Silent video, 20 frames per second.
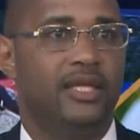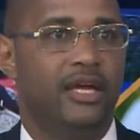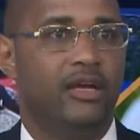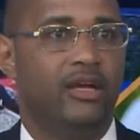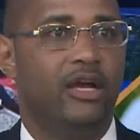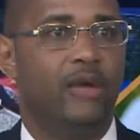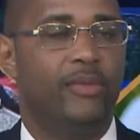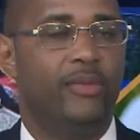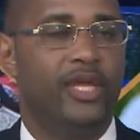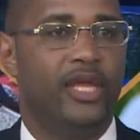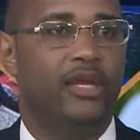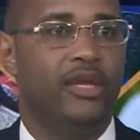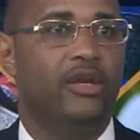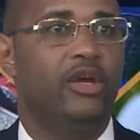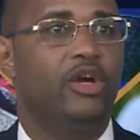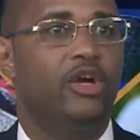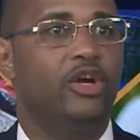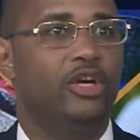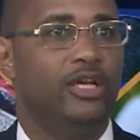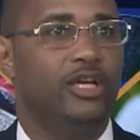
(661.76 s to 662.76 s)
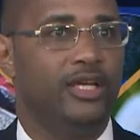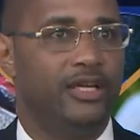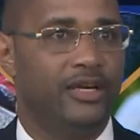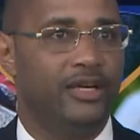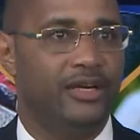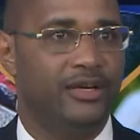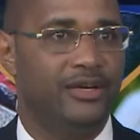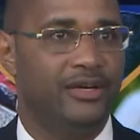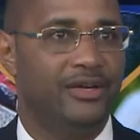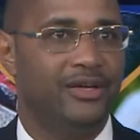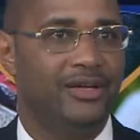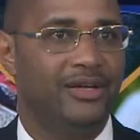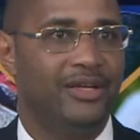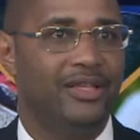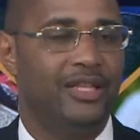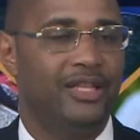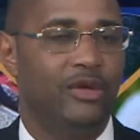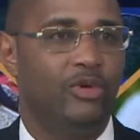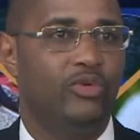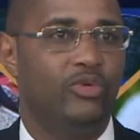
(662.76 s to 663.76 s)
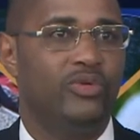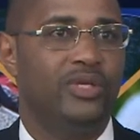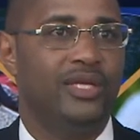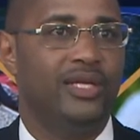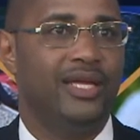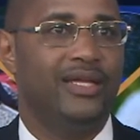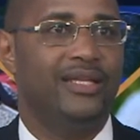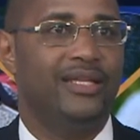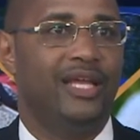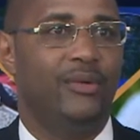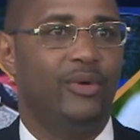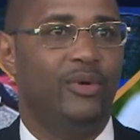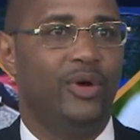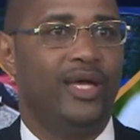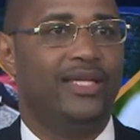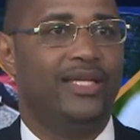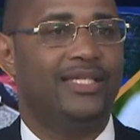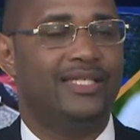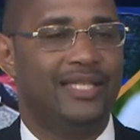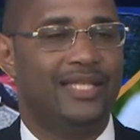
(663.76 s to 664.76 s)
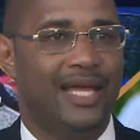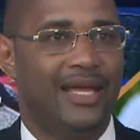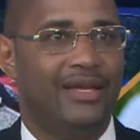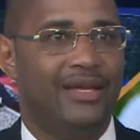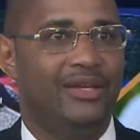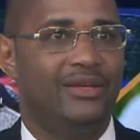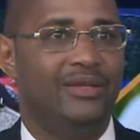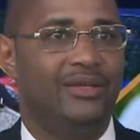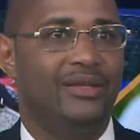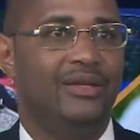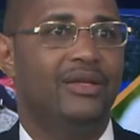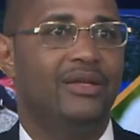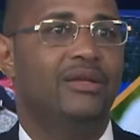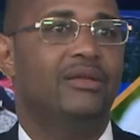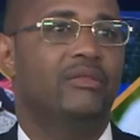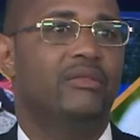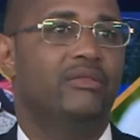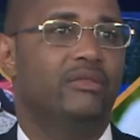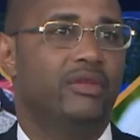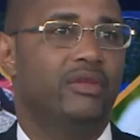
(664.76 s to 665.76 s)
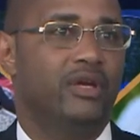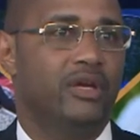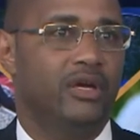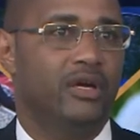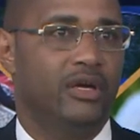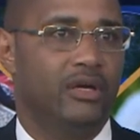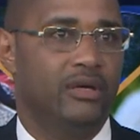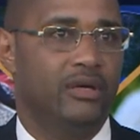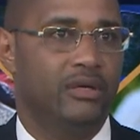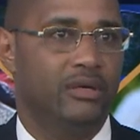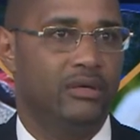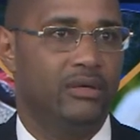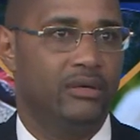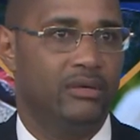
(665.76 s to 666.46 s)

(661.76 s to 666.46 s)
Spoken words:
they are coming in earlier, they will extend their